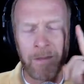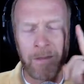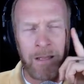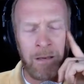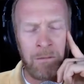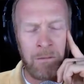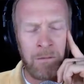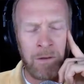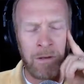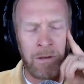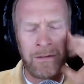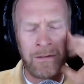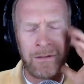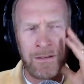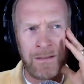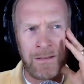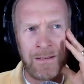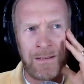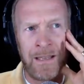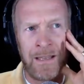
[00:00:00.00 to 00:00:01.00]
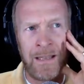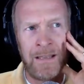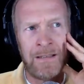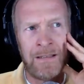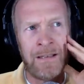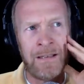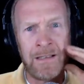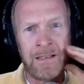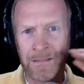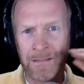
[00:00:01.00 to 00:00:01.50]
And I'm going, that
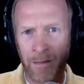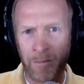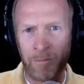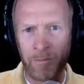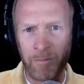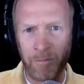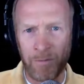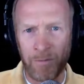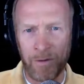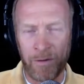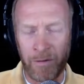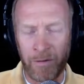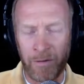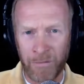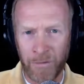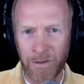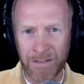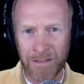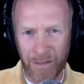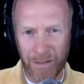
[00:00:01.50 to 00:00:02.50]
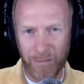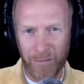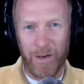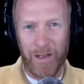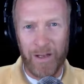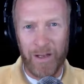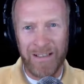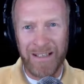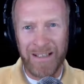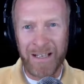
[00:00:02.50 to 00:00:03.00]
lines up with the verse I've
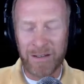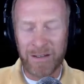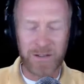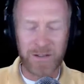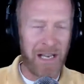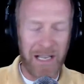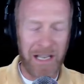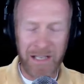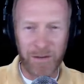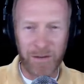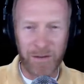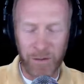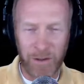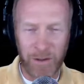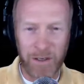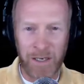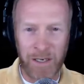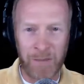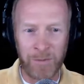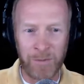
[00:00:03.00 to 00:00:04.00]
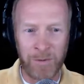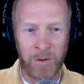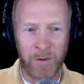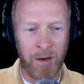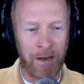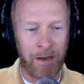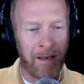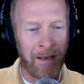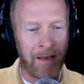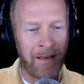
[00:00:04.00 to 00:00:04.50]
read in Daniel. So I had to look it up real
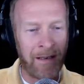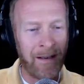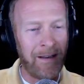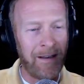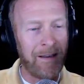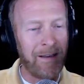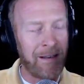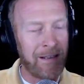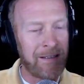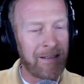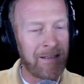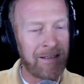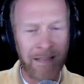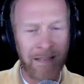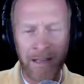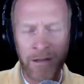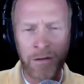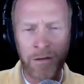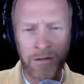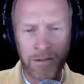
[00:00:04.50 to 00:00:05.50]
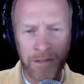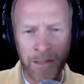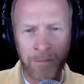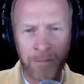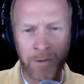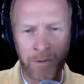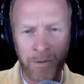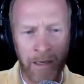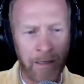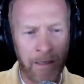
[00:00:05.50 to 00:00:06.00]
quick. And it's in Daniel
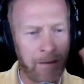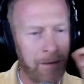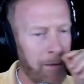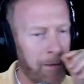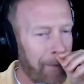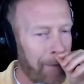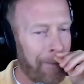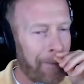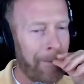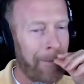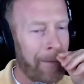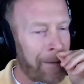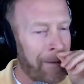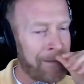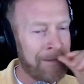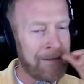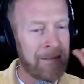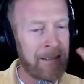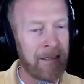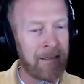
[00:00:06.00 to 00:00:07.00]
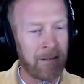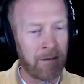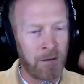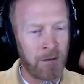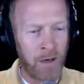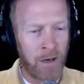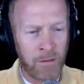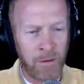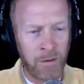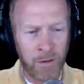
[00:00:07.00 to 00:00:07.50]
chapter 8. And it says, I'm
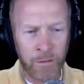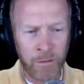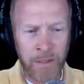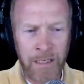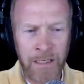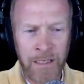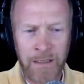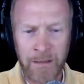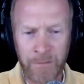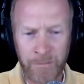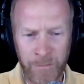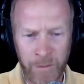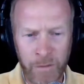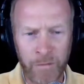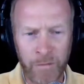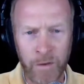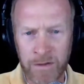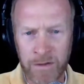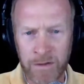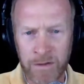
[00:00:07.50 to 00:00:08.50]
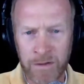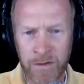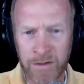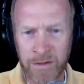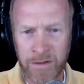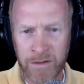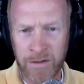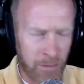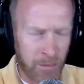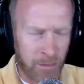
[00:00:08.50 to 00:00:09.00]
going to read a few verses here.
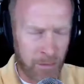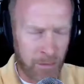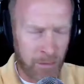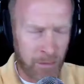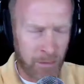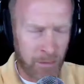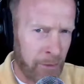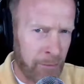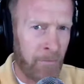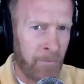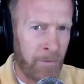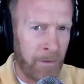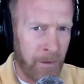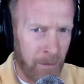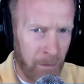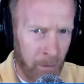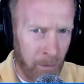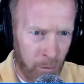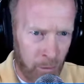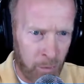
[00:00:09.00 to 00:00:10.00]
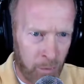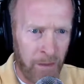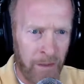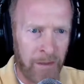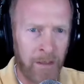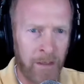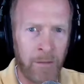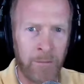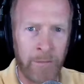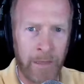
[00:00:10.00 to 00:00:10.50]
So bear with me. Hopefully, and
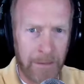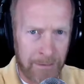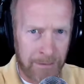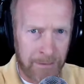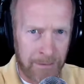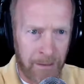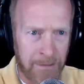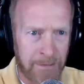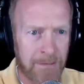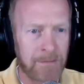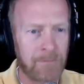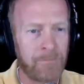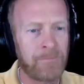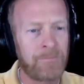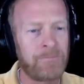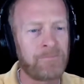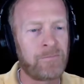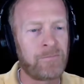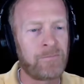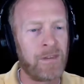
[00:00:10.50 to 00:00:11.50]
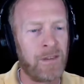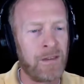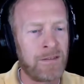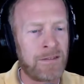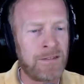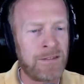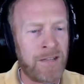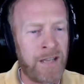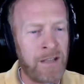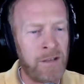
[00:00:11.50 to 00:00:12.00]
Lord willing, it'll make sense.
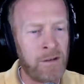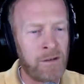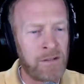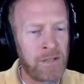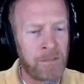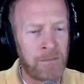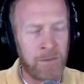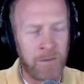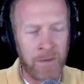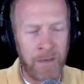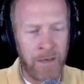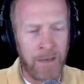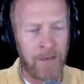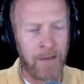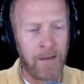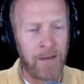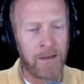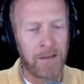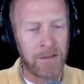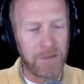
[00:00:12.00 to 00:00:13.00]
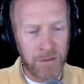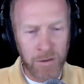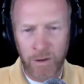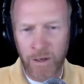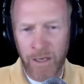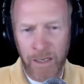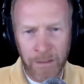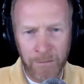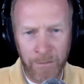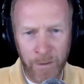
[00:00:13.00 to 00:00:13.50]
This is Daniel chapter 8,
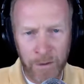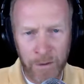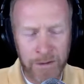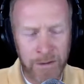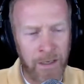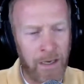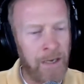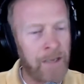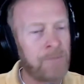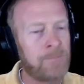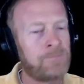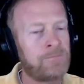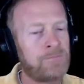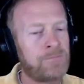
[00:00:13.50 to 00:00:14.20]
starting in verse 9.